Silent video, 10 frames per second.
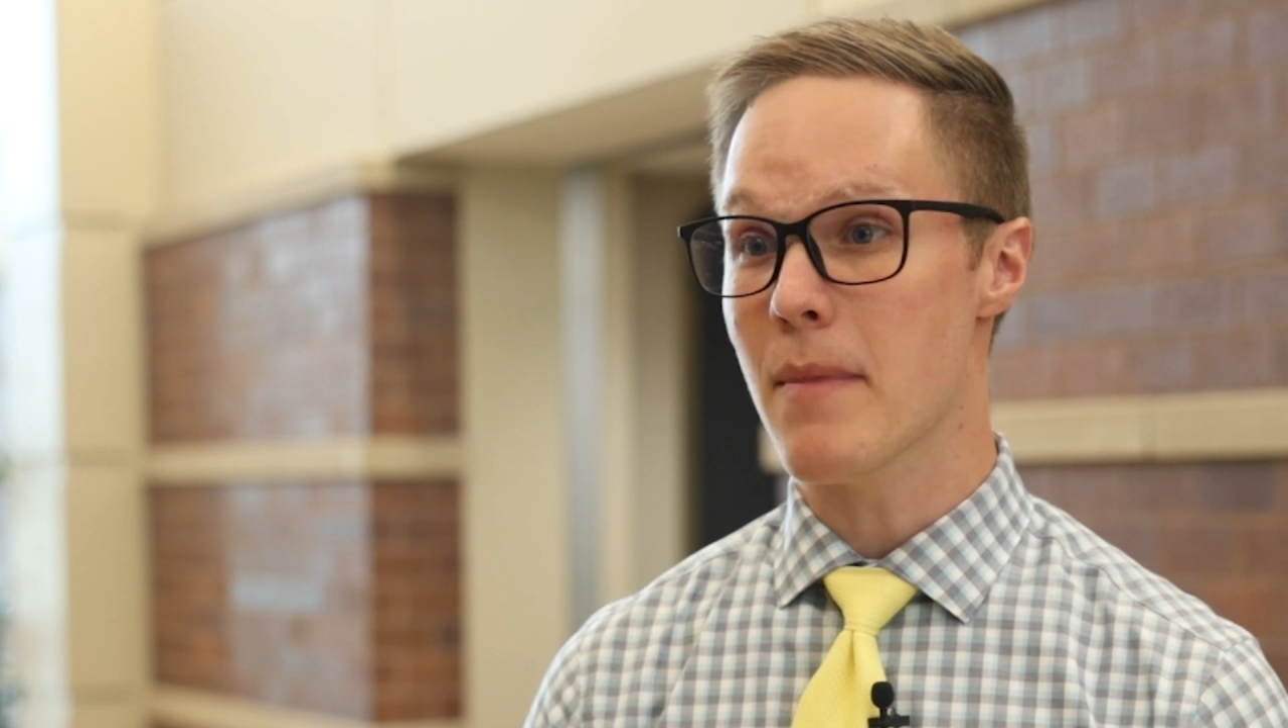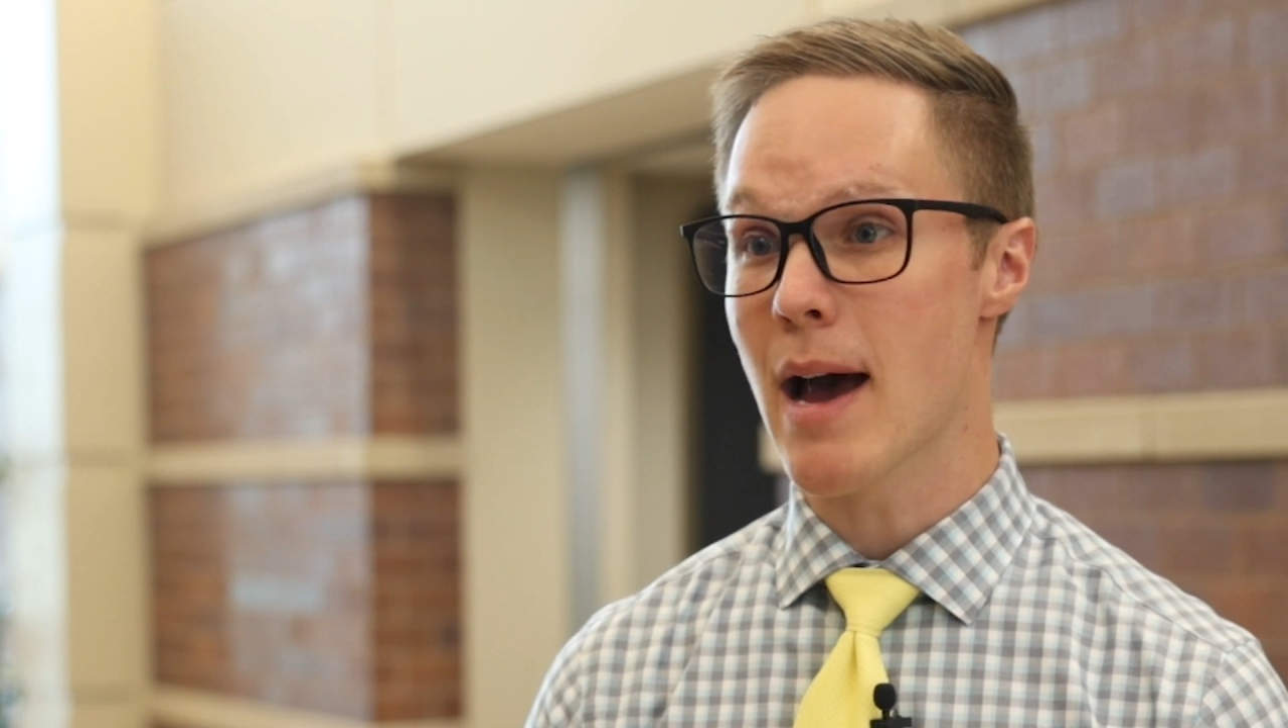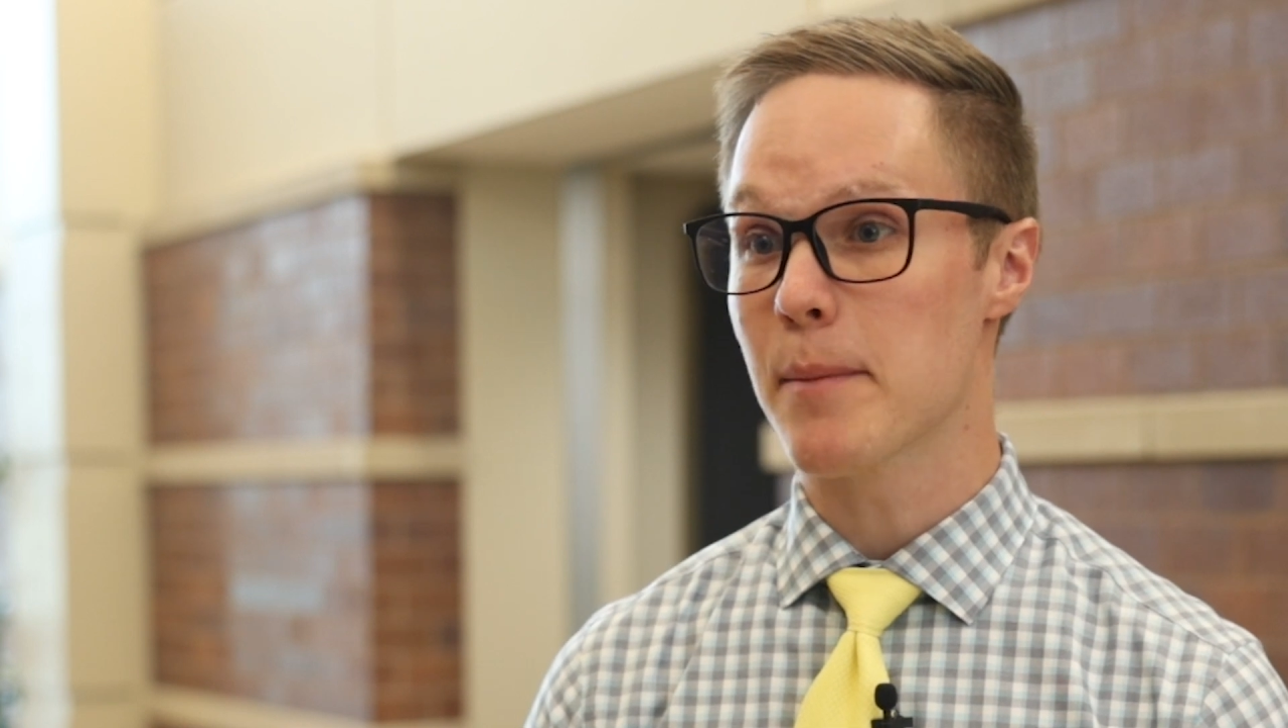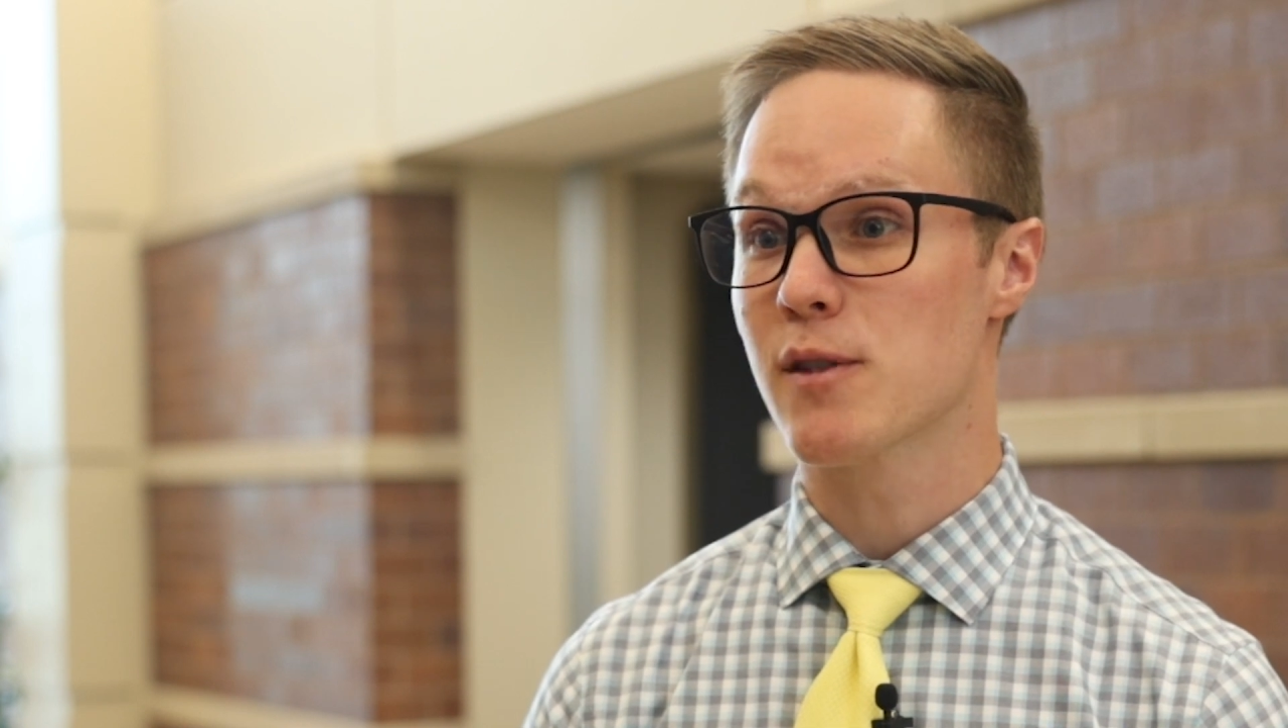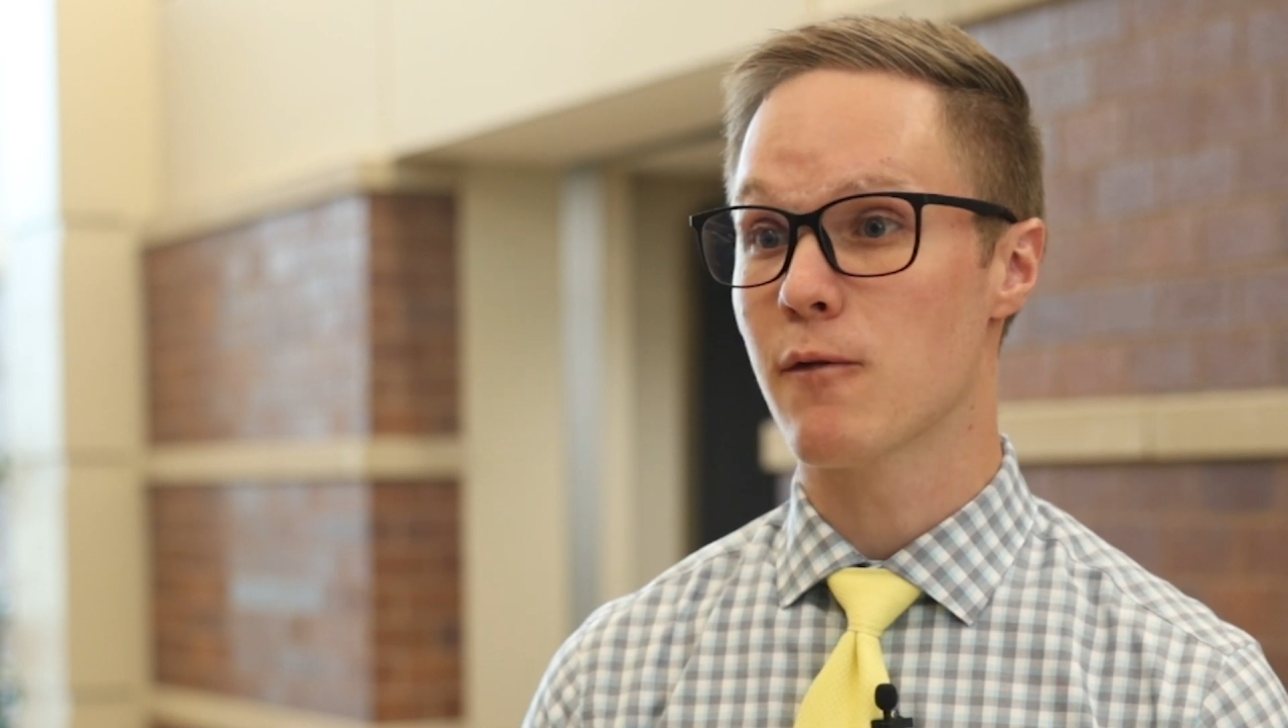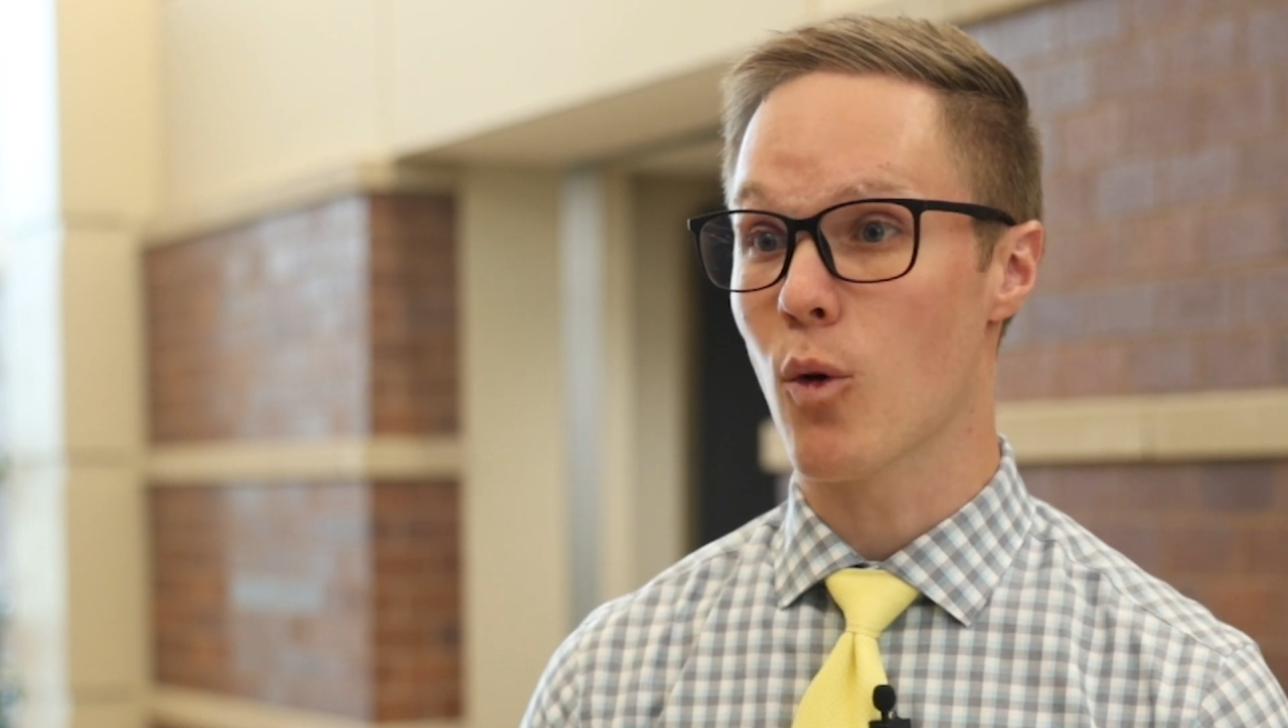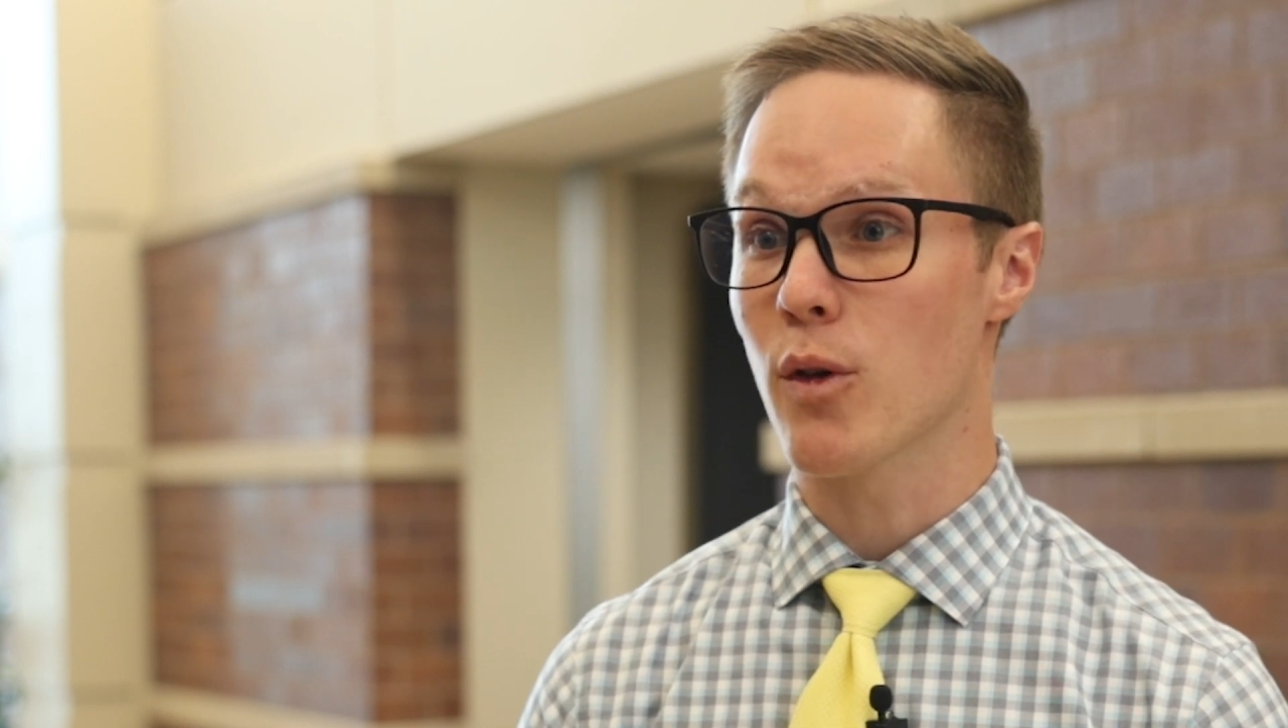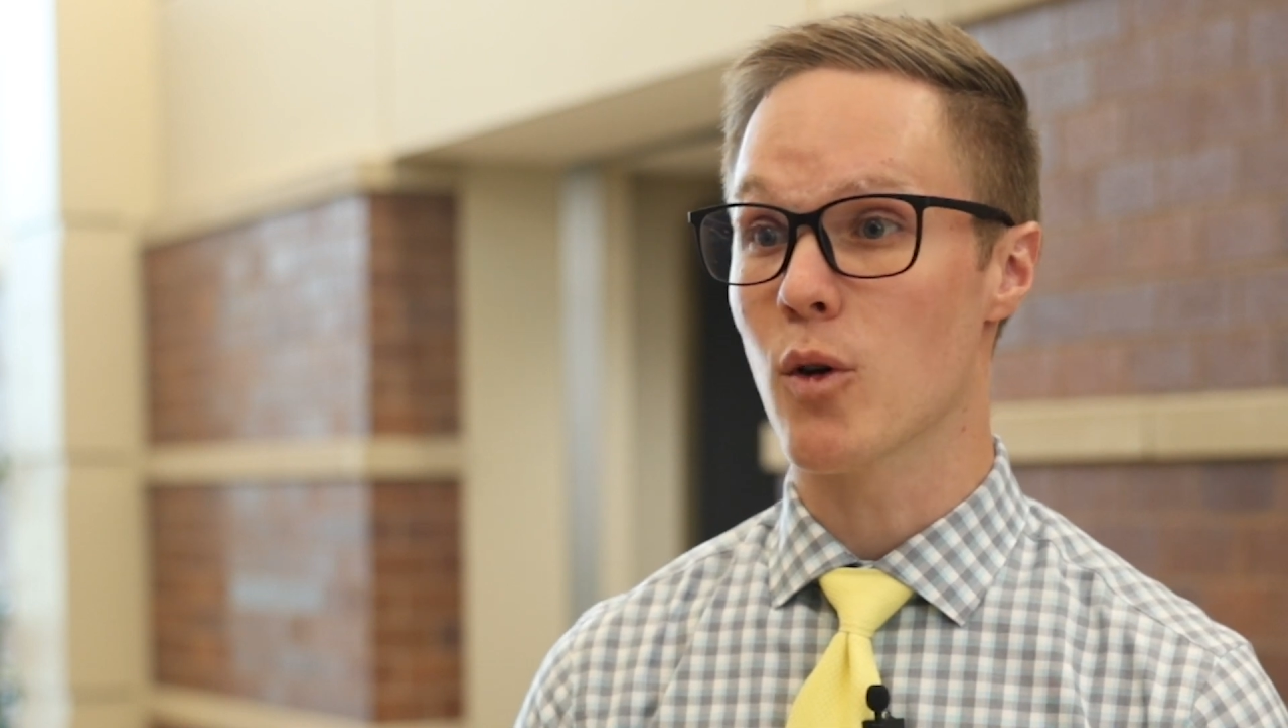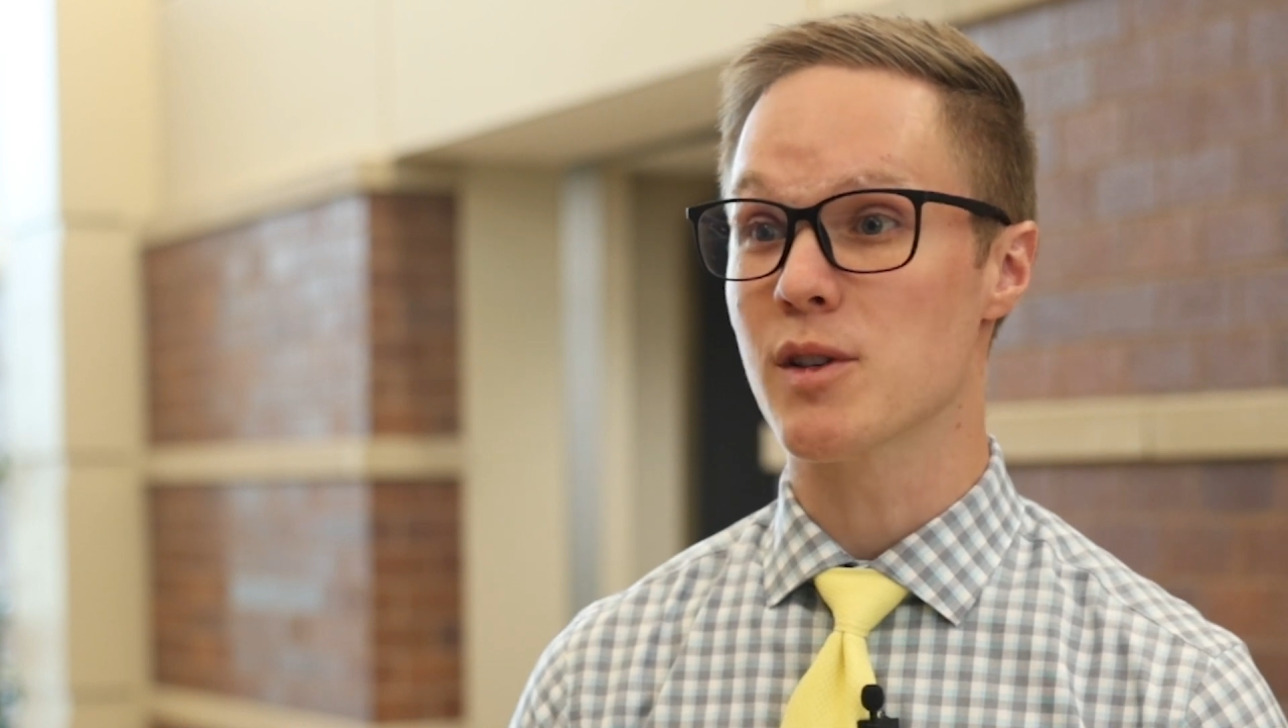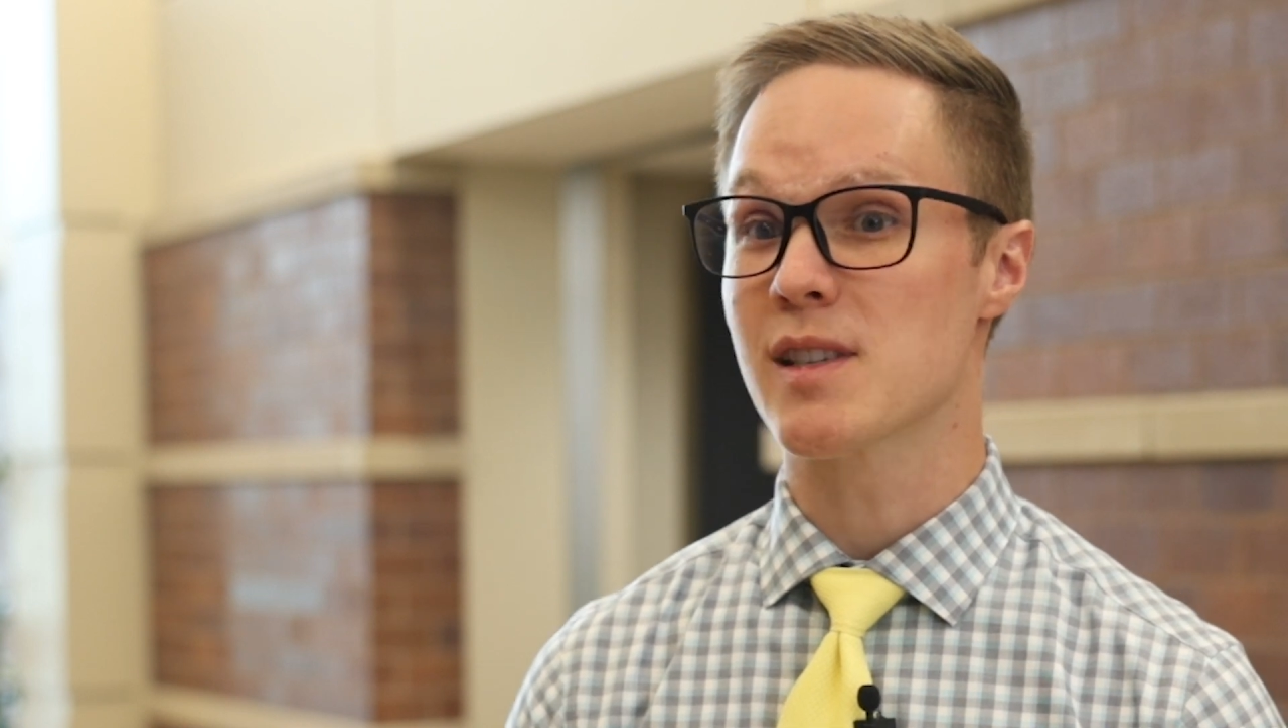maps for those